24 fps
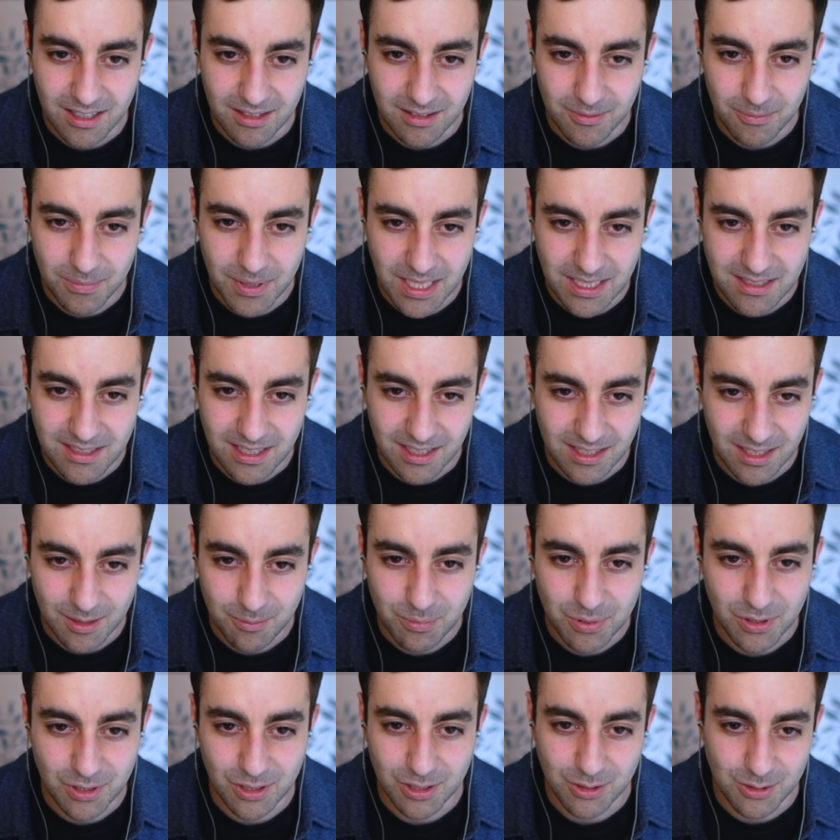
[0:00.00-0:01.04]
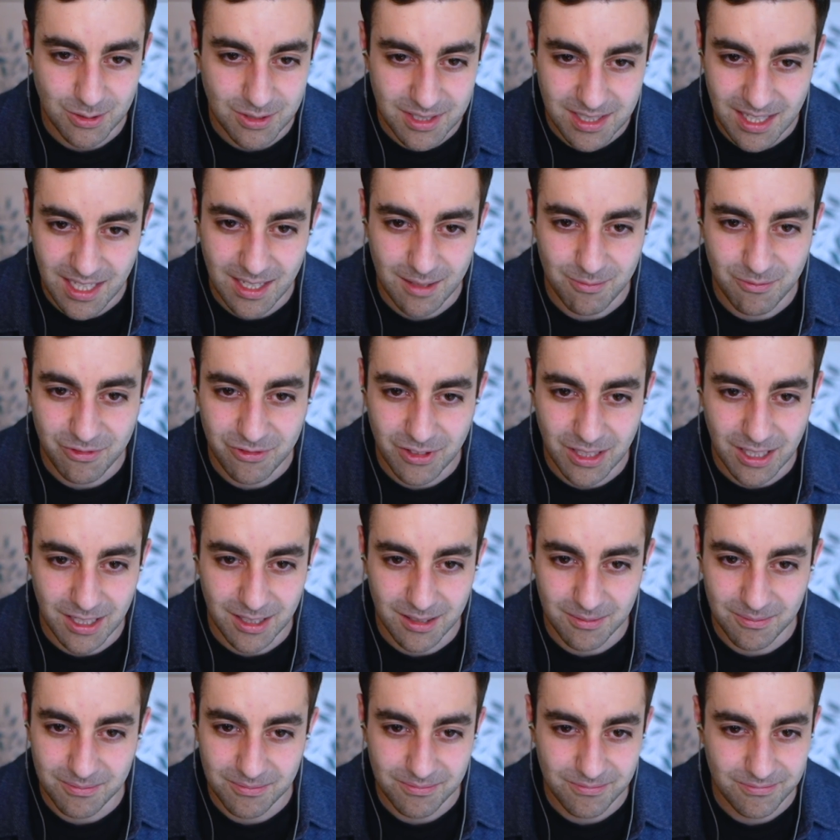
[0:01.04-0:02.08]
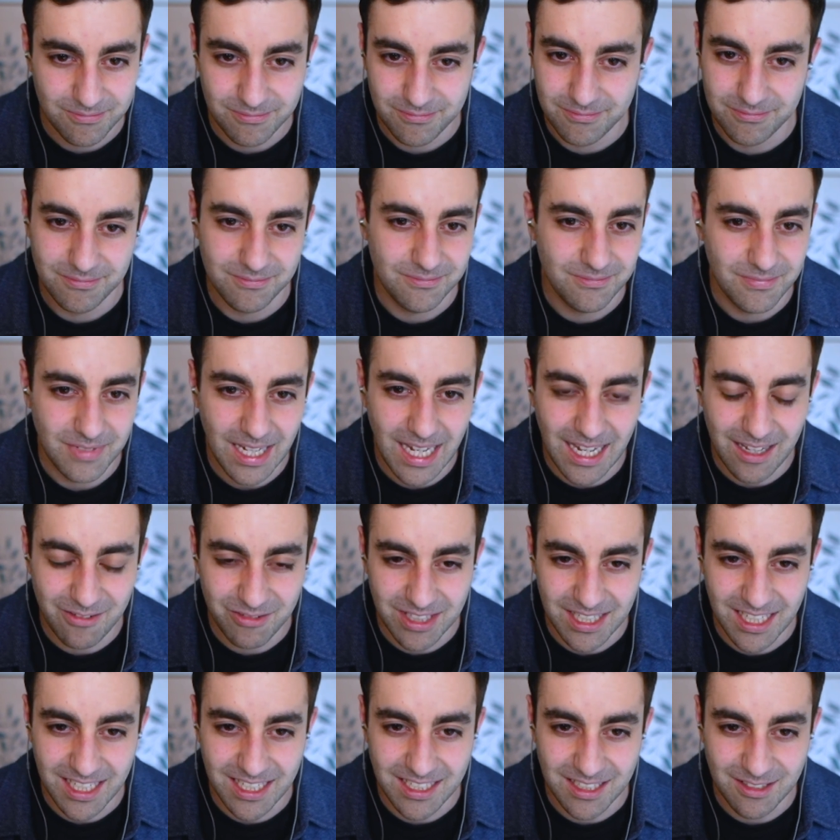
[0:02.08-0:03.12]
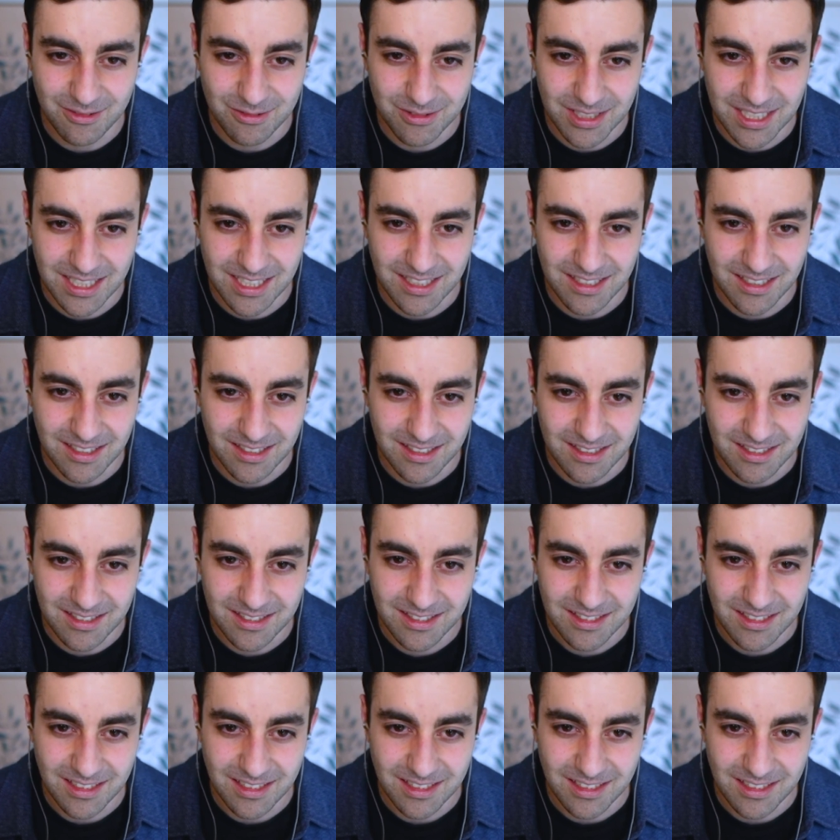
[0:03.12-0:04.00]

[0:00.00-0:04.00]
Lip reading: basically precludes them from having any real,